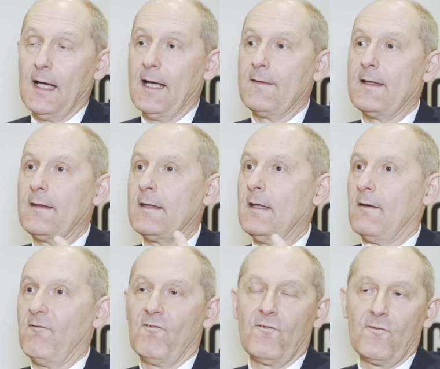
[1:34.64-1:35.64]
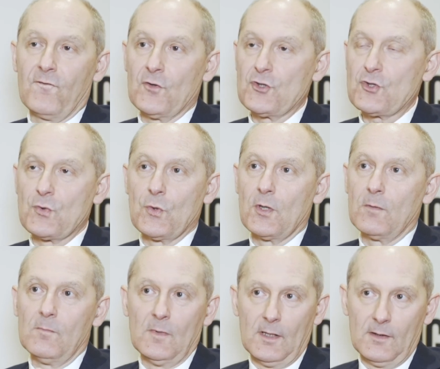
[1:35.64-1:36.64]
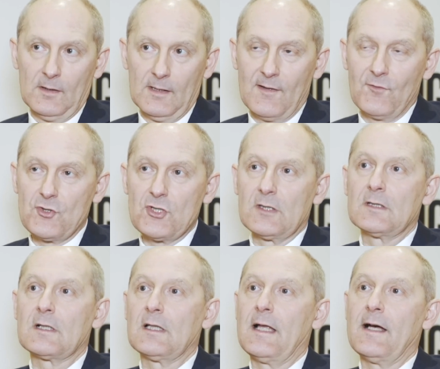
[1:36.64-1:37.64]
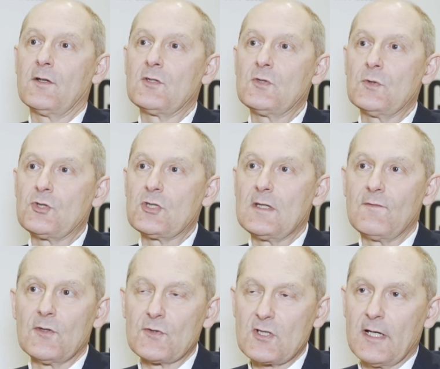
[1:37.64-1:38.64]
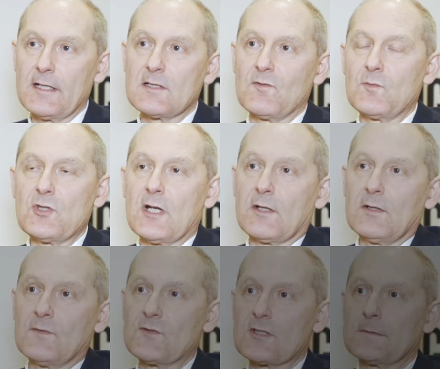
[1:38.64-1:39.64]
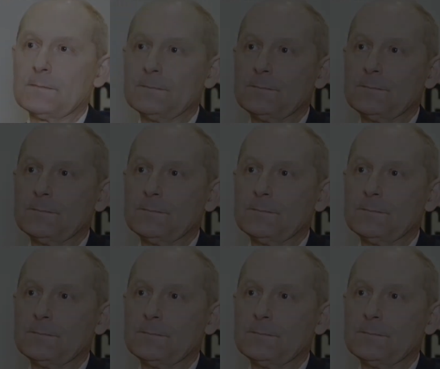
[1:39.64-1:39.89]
And then, for sure, leveraging the cloud to achieve those kinds of objectives.